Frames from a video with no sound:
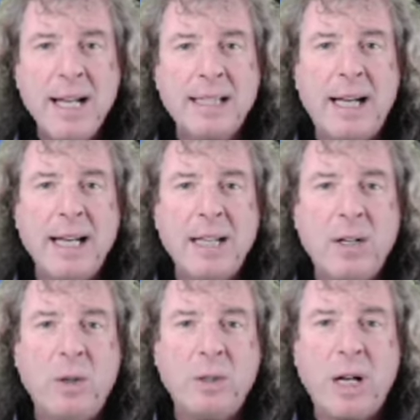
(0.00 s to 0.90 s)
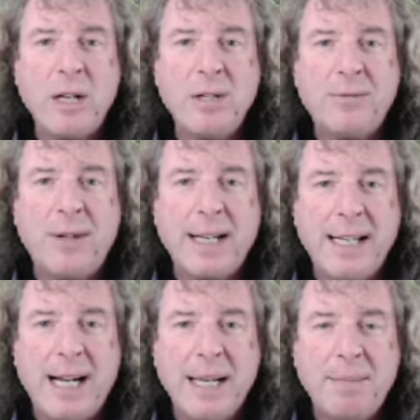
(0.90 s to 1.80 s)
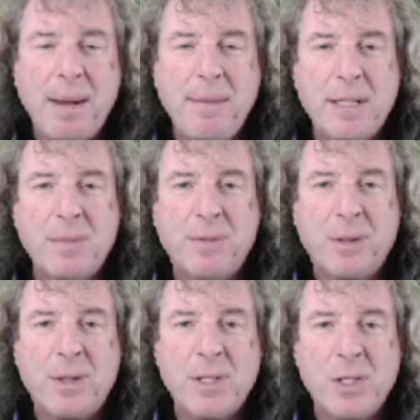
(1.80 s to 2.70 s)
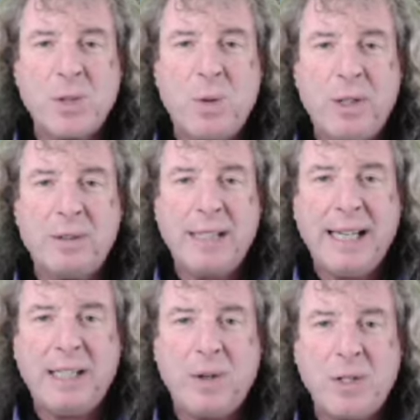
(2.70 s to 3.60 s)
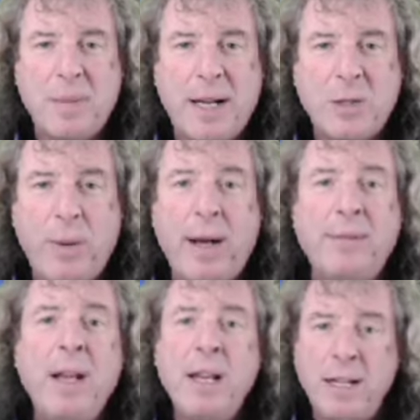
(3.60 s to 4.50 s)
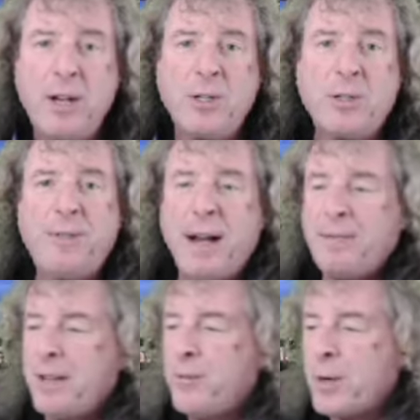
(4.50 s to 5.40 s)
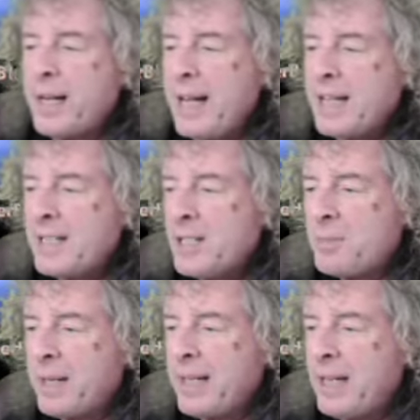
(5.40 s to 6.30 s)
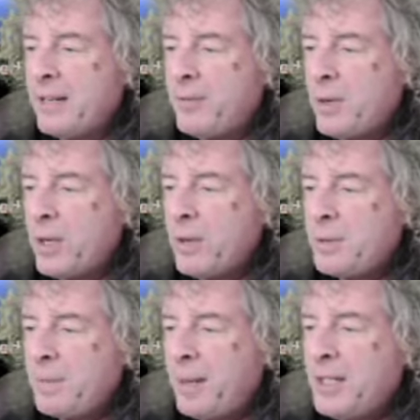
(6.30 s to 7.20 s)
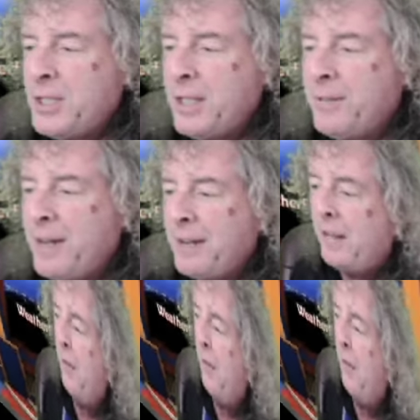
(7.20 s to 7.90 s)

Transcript: cloudy, cold on your Friday night, maybe some flurries and squalls late, lows about 12. Now, here's your five day forecast. Let's bring it on for you as we punch in the five day